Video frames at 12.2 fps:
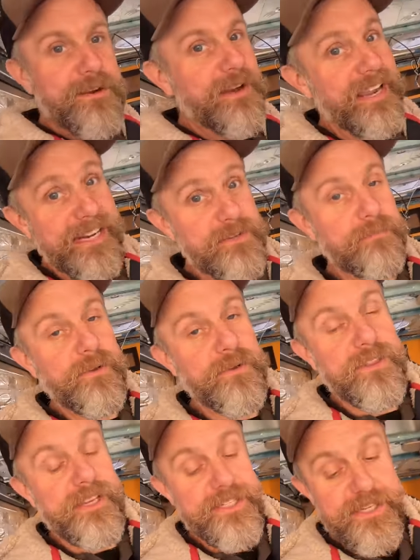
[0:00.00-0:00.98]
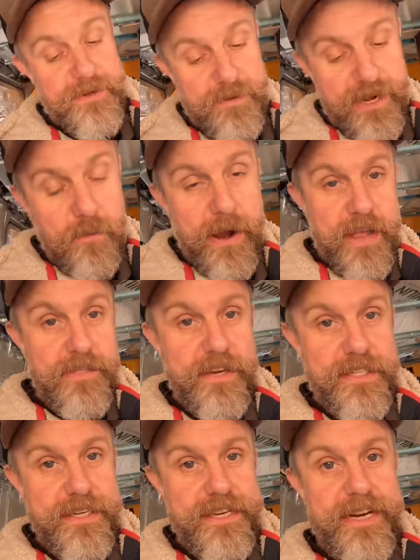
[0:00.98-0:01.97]
know, I like to plug things in. When I wire
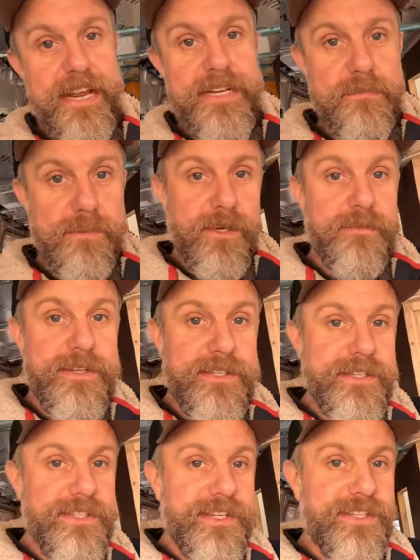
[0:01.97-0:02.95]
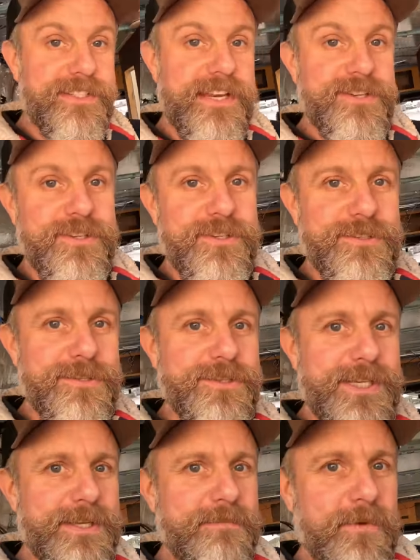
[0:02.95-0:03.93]
things in, I like to plug them into this extension and just
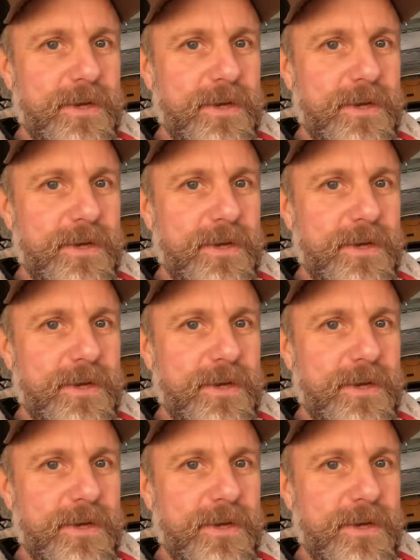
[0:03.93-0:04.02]
see them